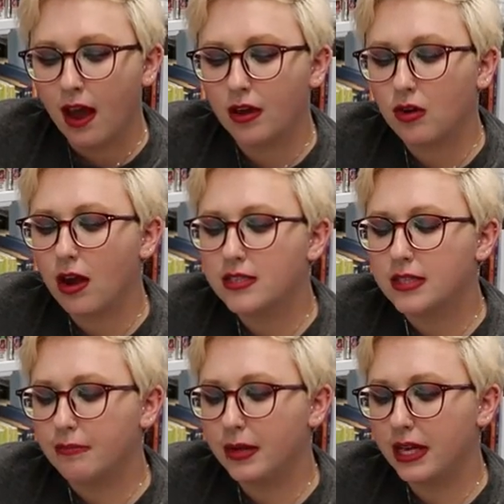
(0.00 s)
I
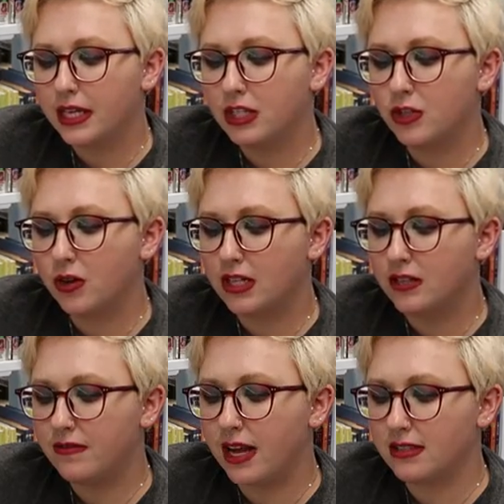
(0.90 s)
crossed the big
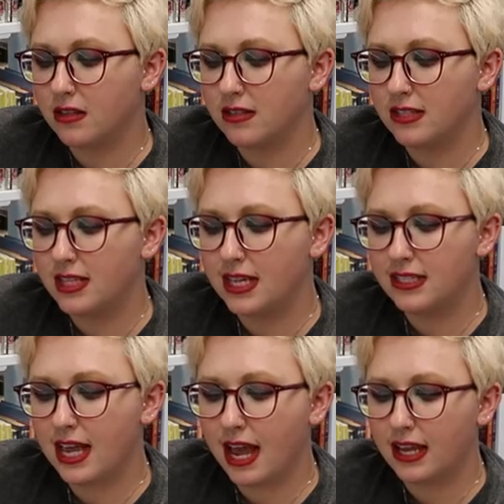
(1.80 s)
stretch of desert
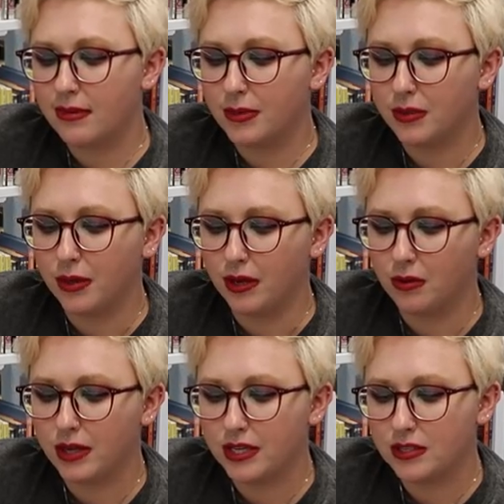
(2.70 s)
zigzagging between
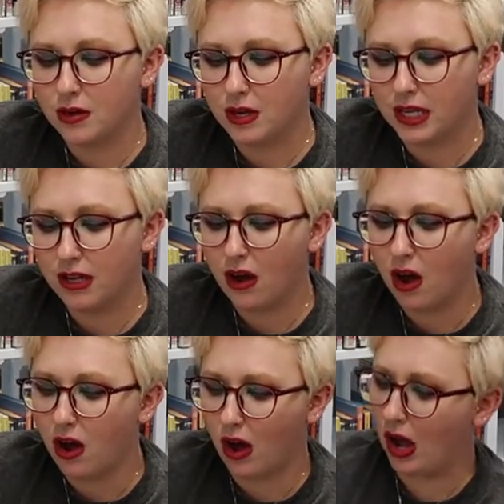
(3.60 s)
Creosote,
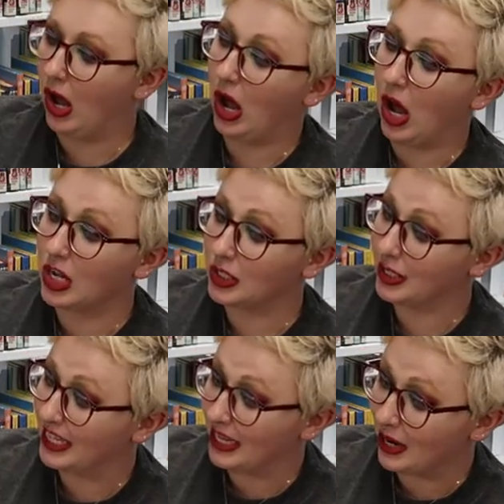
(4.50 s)

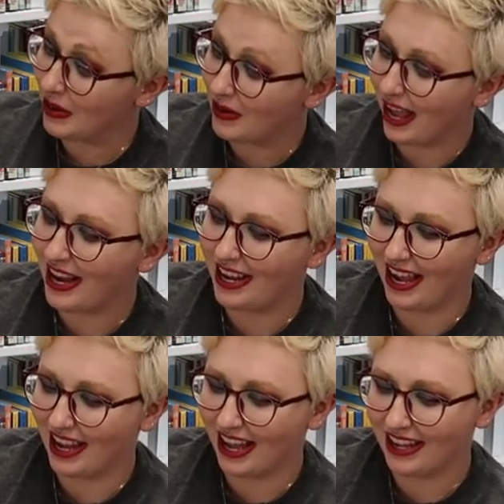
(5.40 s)
Ocotillo, and
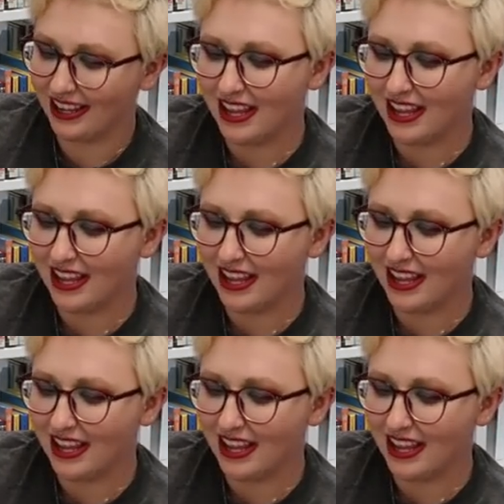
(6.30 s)
Yucca.